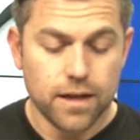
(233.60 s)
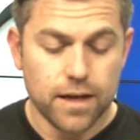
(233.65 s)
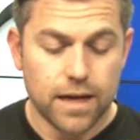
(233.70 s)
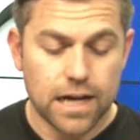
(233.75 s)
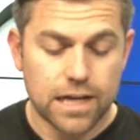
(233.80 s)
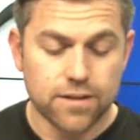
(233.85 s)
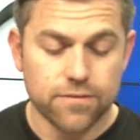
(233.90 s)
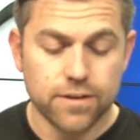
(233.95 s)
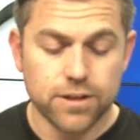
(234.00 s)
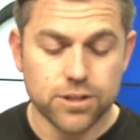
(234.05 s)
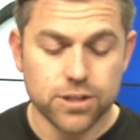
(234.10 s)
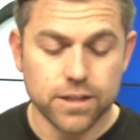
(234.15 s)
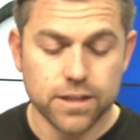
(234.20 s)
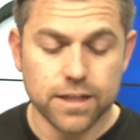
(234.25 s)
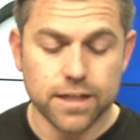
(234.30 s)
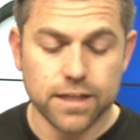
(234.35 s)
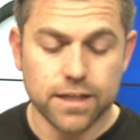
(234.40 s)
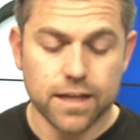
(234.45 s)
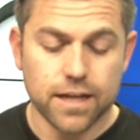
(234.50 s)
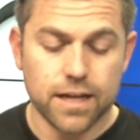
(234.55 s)
Activation
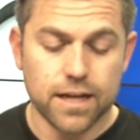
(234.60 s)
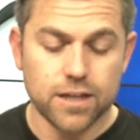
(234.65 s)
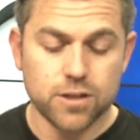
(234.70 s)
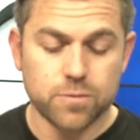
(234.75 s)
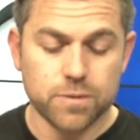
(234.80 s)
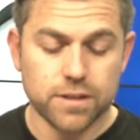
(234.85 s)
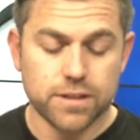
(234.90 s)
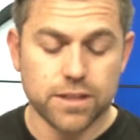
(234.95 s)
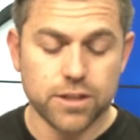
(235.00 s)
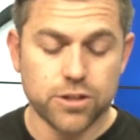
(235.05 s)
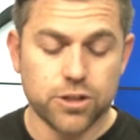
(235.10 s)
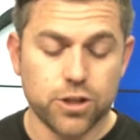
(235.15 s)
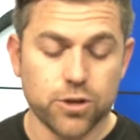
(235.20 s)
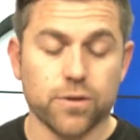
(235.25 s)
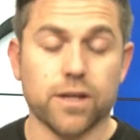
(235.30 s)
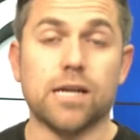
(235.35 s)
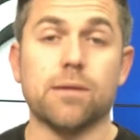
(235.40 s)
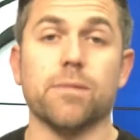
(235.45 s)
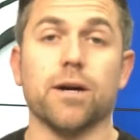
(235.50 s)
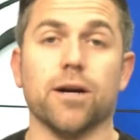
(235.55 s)
link has been sent to your
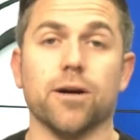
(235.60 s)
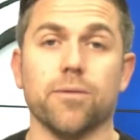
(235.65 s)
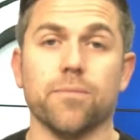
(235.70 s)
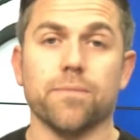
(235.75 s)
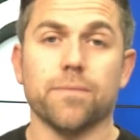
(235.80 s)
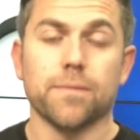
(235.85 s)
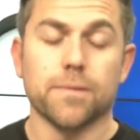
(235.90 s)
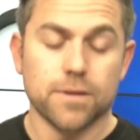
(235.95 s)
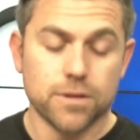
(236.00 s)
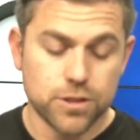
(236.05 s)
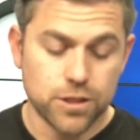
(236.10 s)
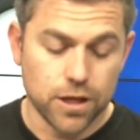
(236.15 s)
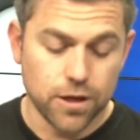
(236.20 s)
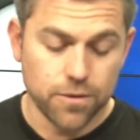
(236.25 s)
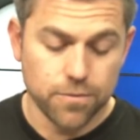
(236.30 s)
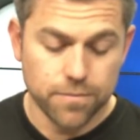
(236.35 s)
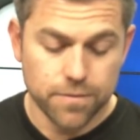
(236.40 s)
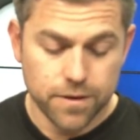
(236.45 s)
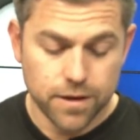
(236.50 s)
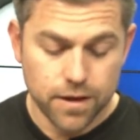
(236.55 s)
email.
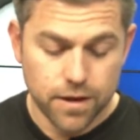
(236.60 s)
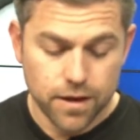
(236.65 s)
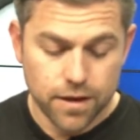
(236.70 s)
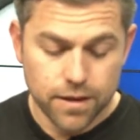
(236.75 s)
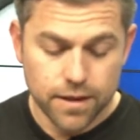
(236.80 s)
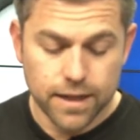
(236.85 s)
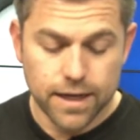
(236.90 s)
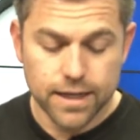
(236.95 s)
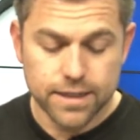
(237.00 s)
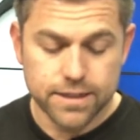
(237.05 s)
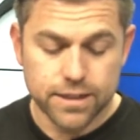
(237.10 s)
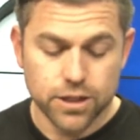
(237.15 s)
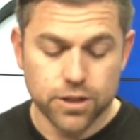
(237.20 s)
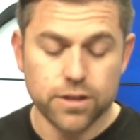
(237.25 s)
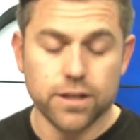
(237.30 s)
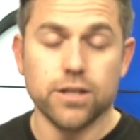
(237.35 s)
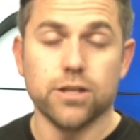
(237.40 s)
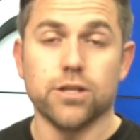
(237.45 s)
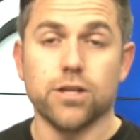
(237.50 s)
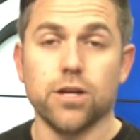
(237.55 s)
So the next thing you
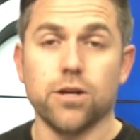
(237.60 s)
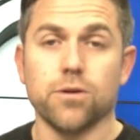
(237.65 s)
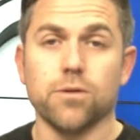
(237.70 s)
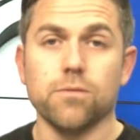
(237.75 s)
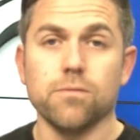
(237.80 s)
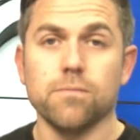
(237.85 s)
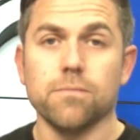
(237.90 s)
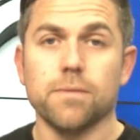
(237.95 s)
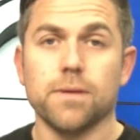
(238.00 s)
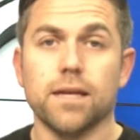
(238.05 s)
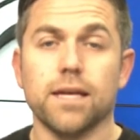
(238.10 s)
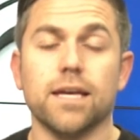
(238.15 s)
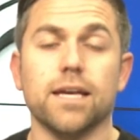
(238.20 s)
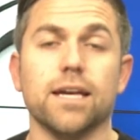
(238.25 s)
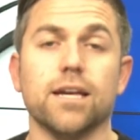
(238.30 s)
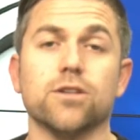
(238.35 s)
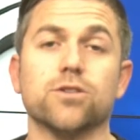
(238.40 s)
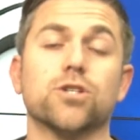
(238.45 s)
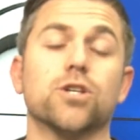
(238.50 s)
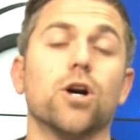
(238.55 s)
need to do
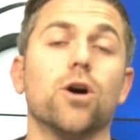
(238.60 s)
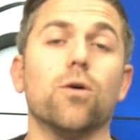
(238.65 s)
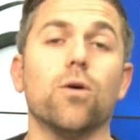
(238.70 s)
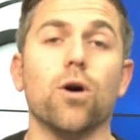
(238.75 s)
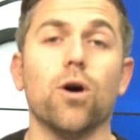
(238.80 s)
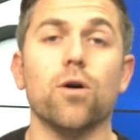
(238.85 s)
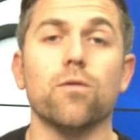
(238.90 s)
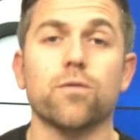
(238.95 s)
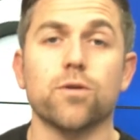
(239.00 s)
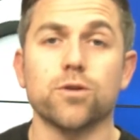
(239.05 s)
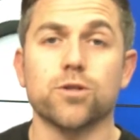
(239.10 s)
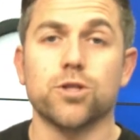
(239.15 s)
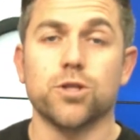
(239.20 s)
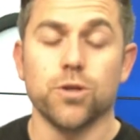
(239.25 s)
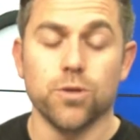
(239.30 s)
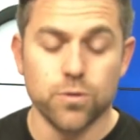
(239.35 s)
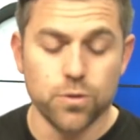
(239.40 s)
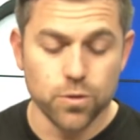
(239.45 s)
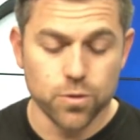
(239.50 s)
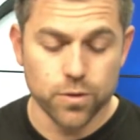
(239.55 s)
is go over to
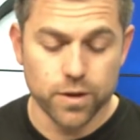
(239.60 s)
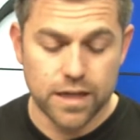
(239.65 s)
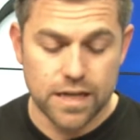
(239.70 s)
your